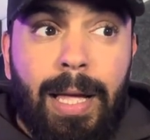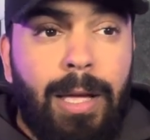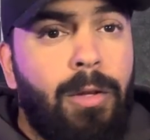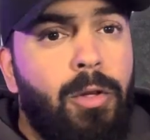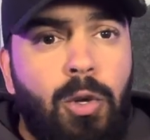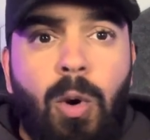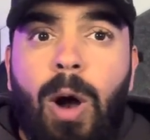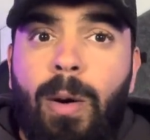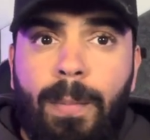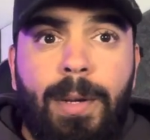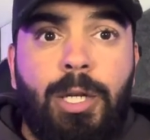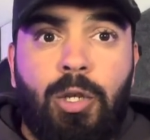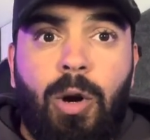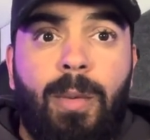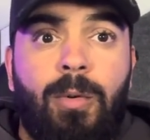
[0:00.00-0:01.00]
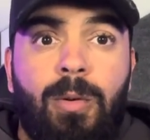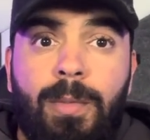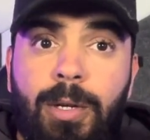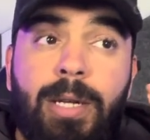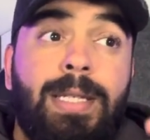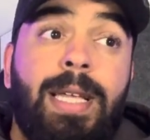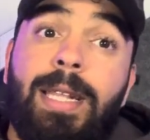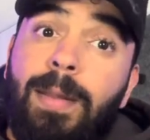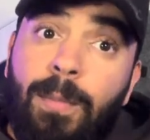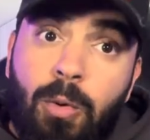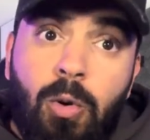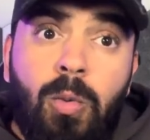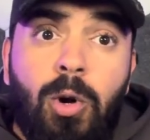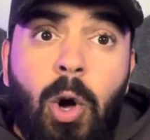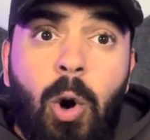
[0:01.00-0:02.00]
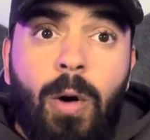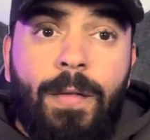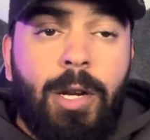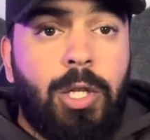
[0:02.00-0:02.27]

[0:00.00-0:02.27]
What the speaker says: you are in big trouble, because then the ball will go over the